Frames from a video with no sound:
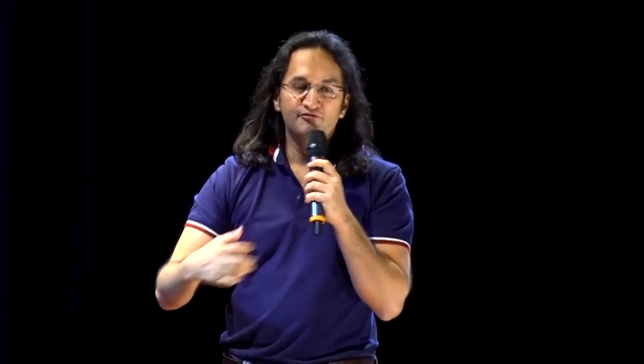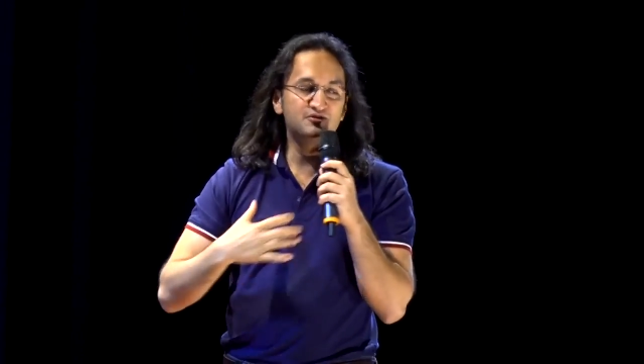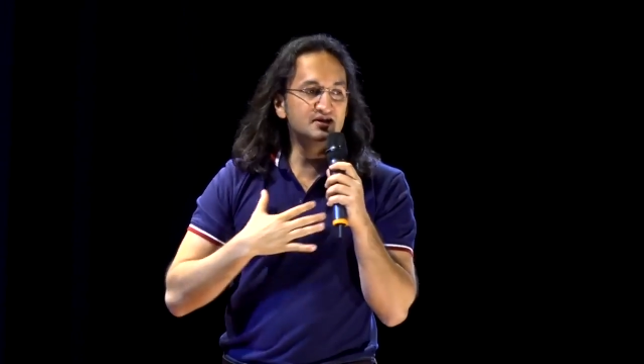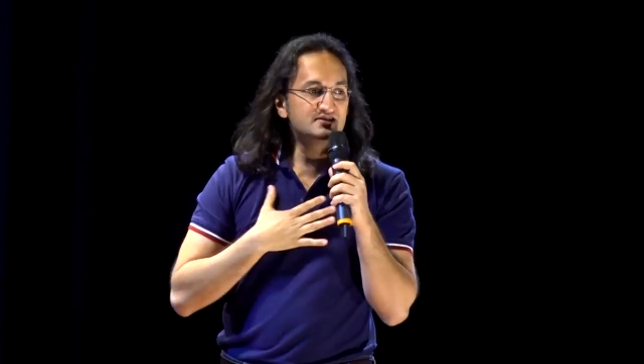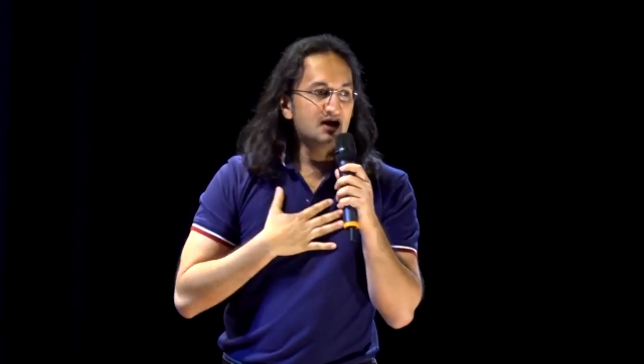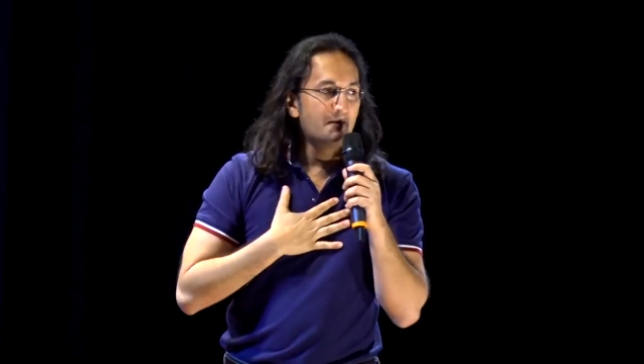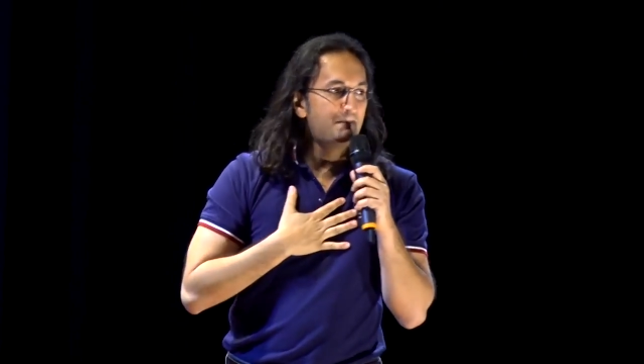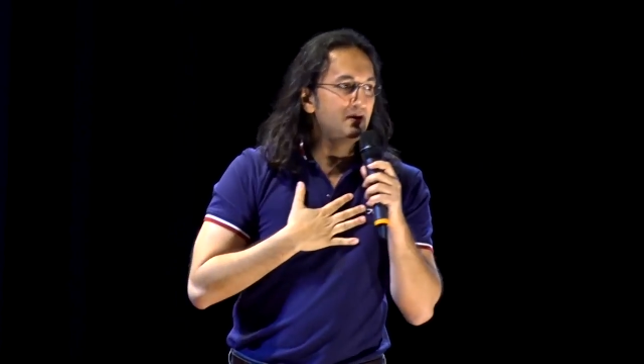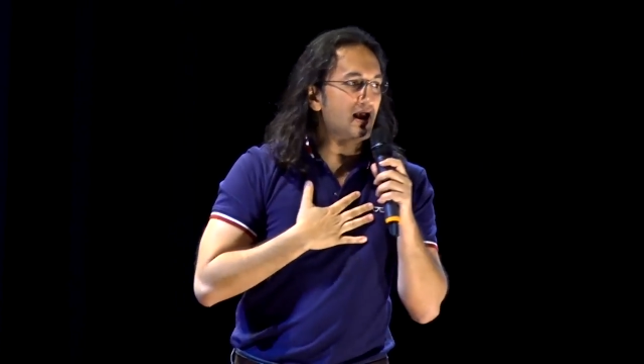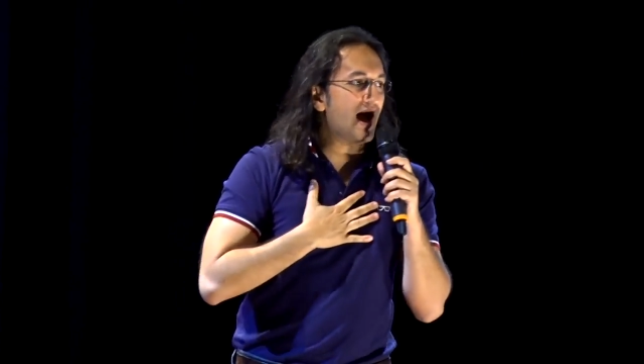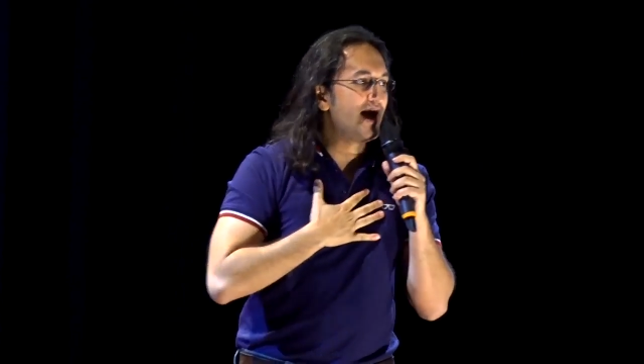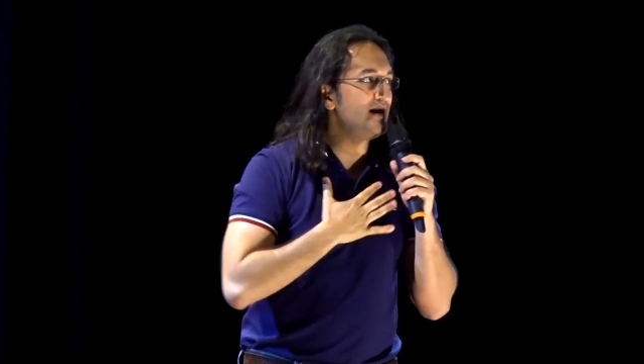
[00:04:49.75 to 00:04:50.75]
For
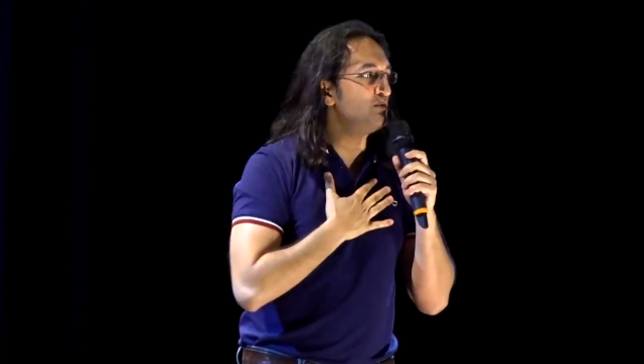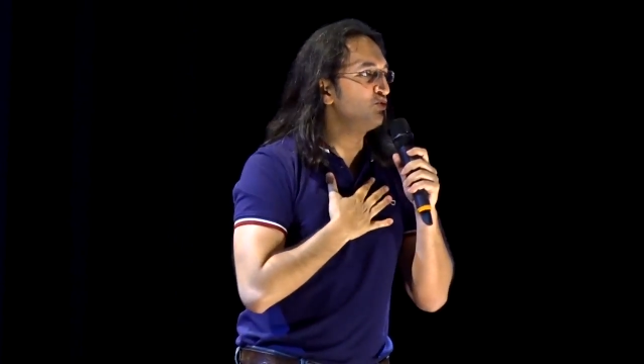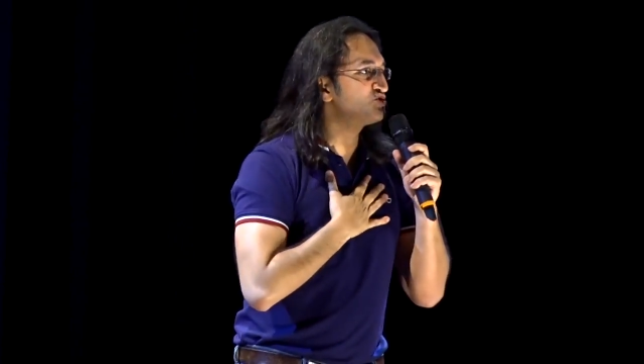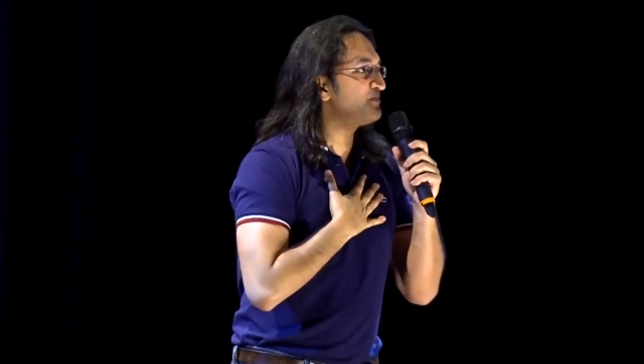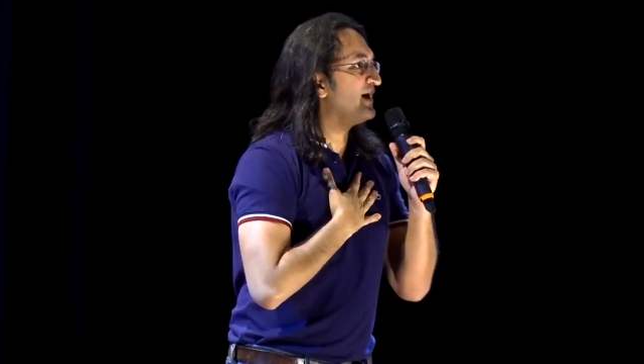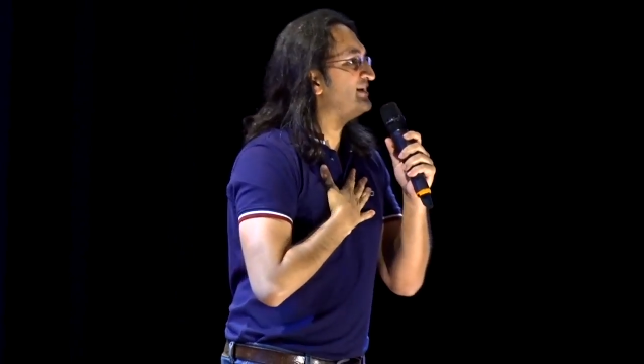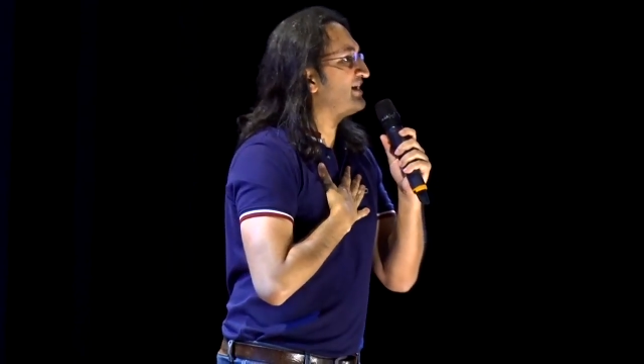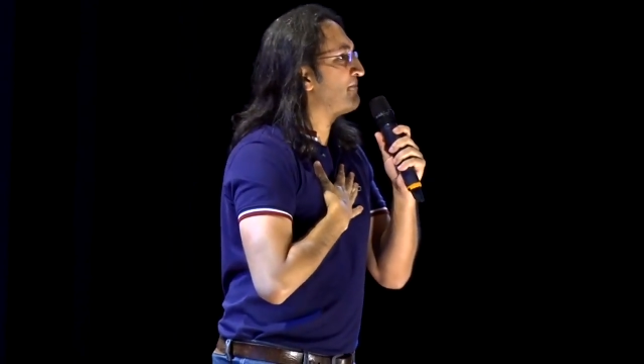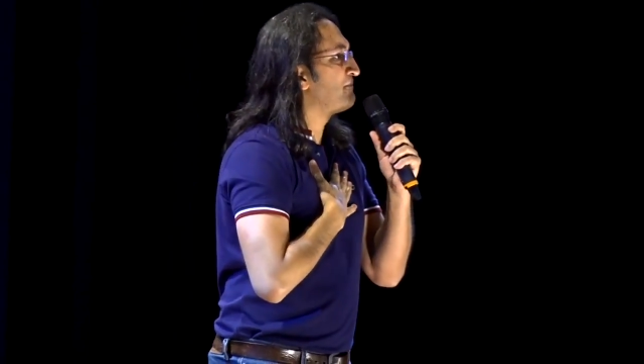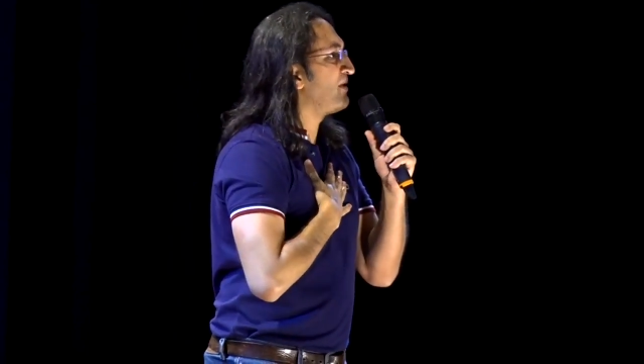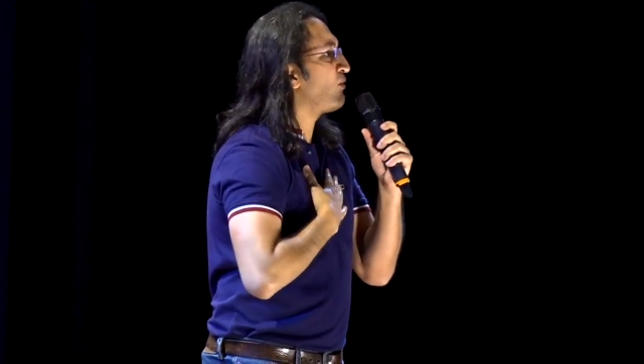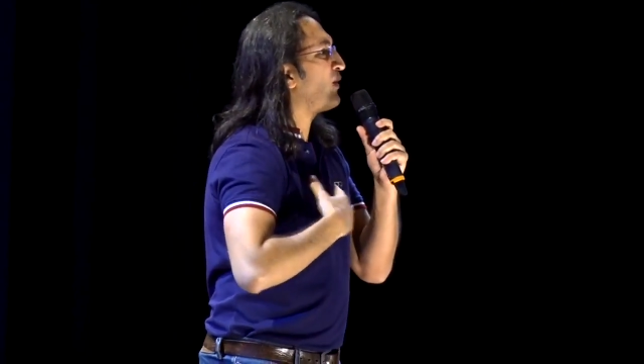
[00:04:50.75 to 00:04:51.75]
example, I lose my
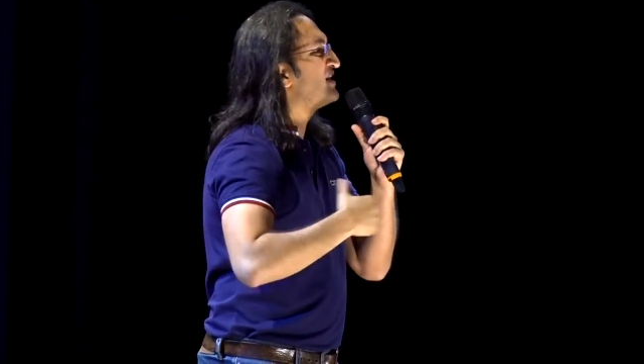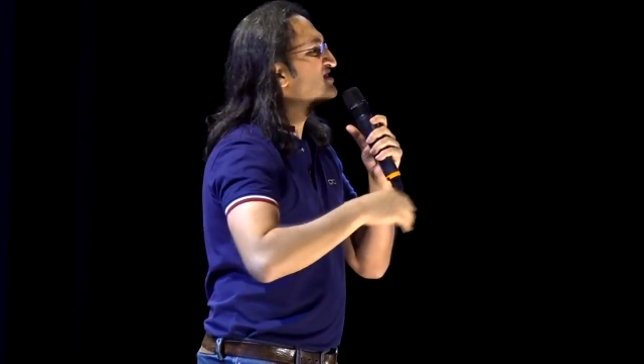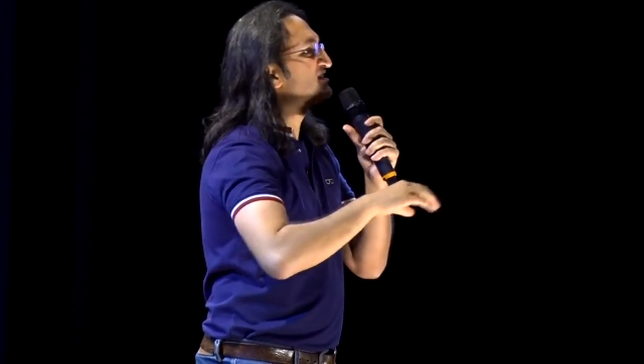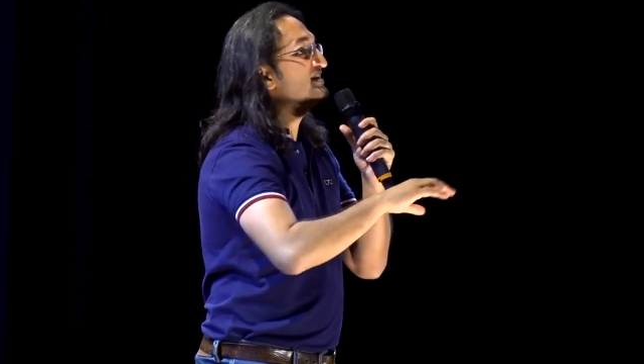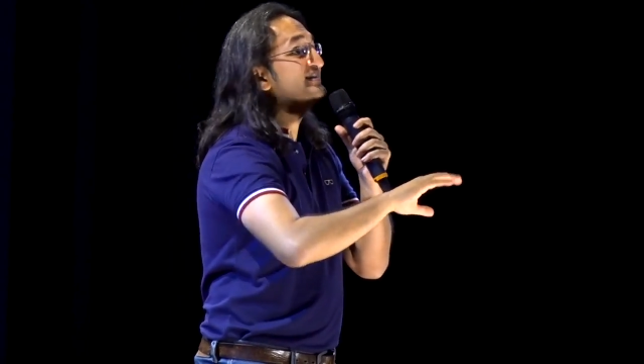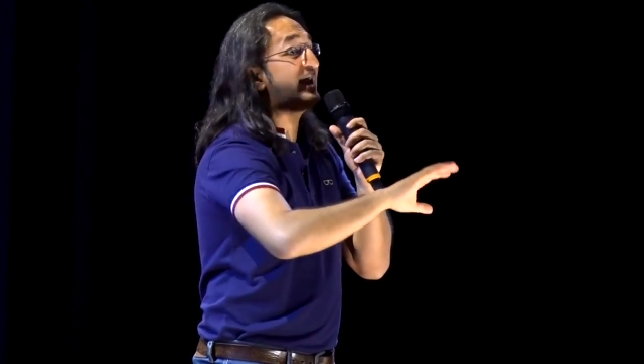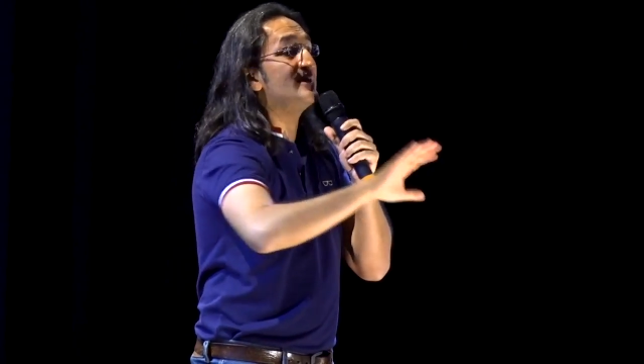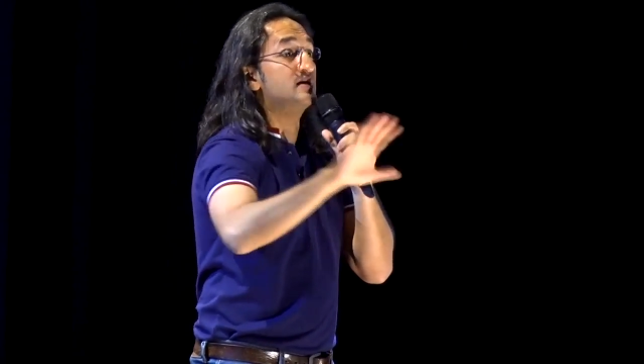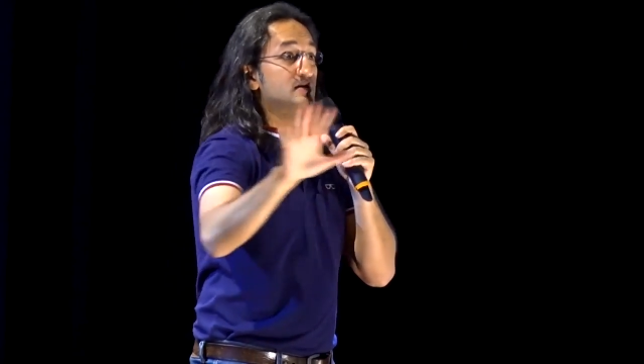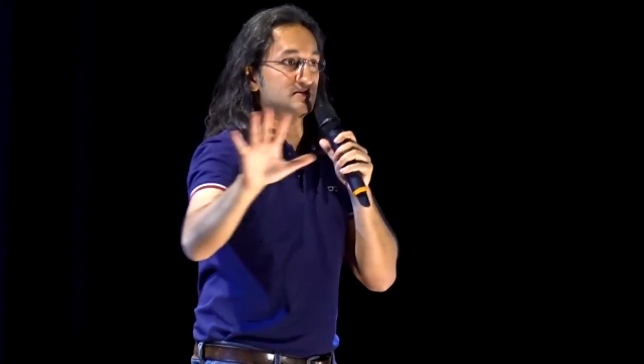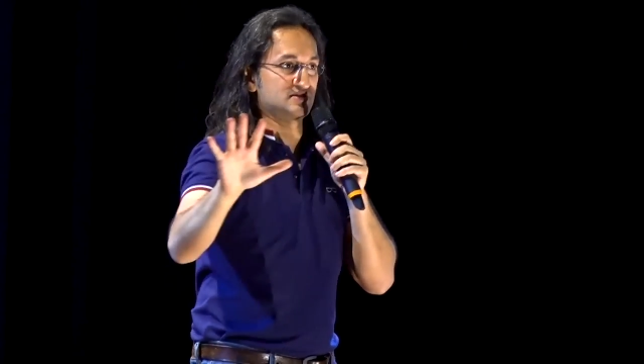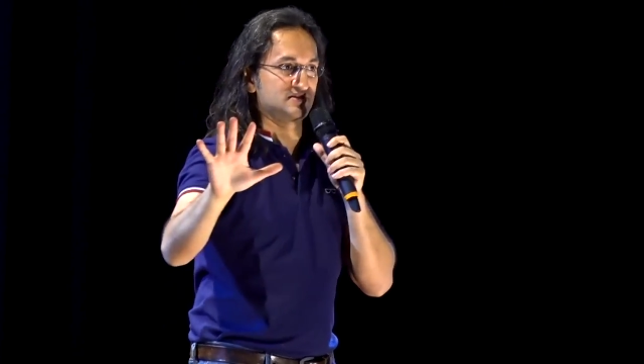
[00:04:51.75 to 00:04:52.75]
temper once in 10
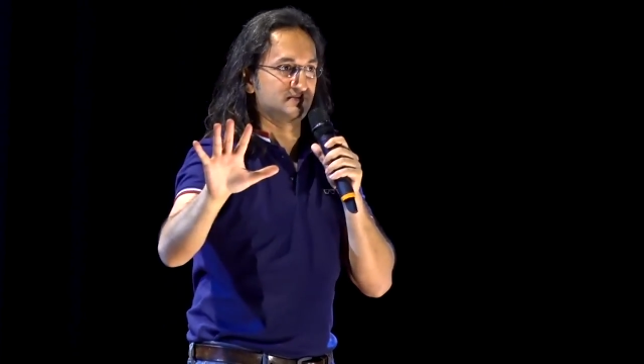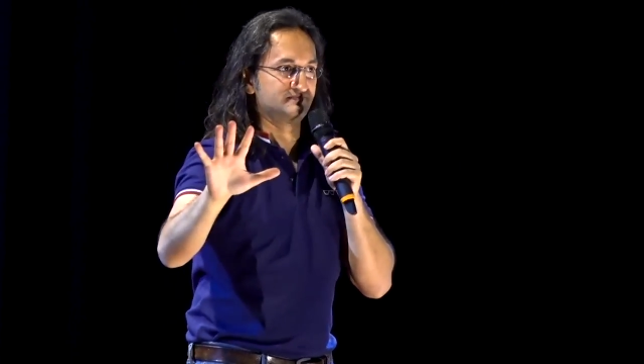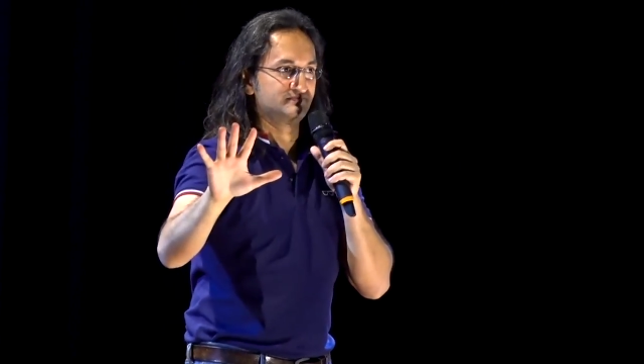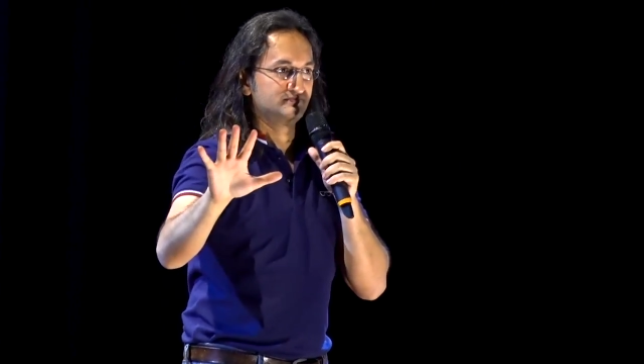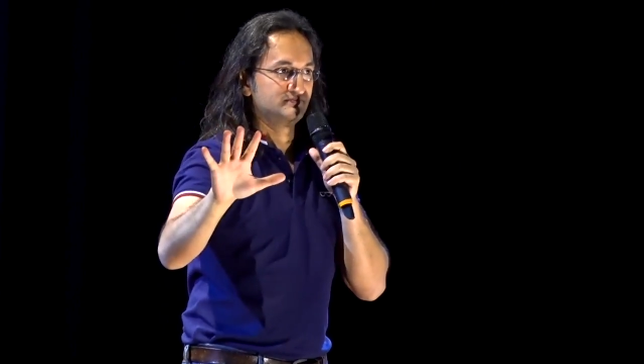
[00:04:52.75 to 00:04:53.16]
years.